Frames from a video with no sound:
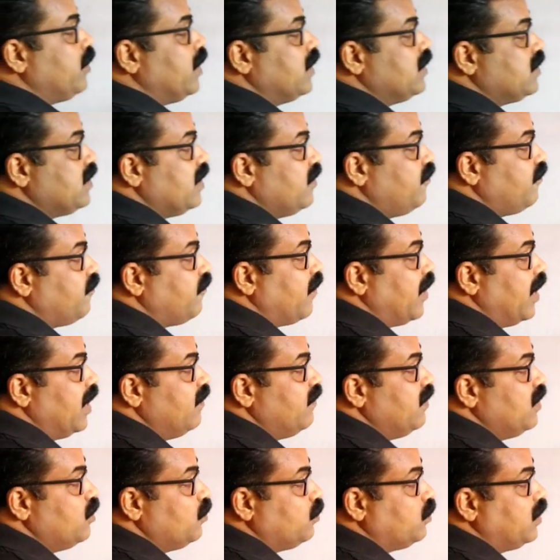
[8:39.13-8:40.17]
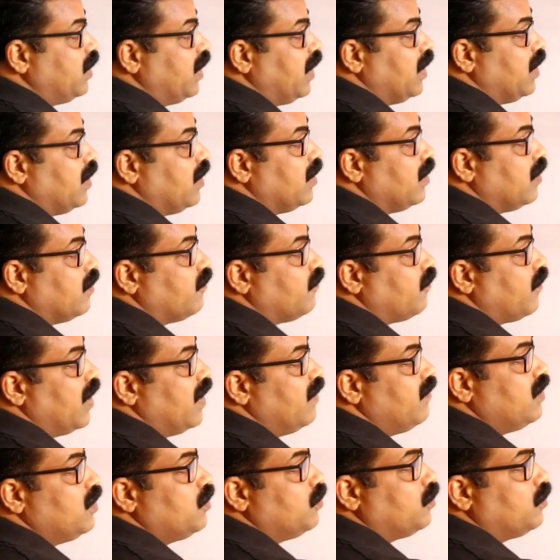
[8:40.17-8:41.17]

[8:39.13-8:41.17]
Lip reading: you can say 5 into 3. 5